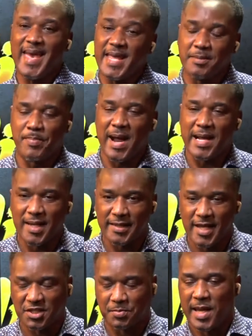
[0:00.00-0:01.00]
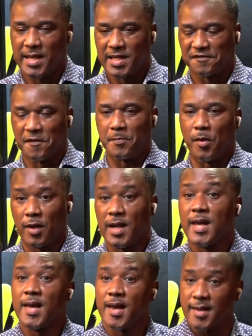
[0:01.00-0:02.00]
in Bangladesh playing his football.
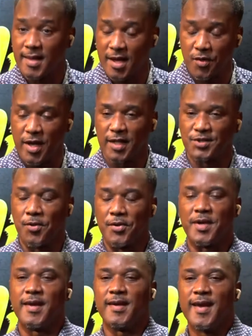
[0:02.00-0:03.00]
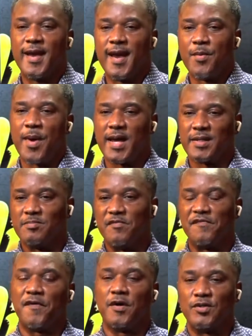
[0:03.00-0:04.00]
And here we are talking about
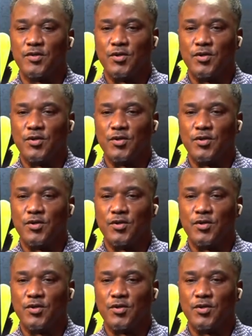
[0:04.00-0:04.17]
Mfon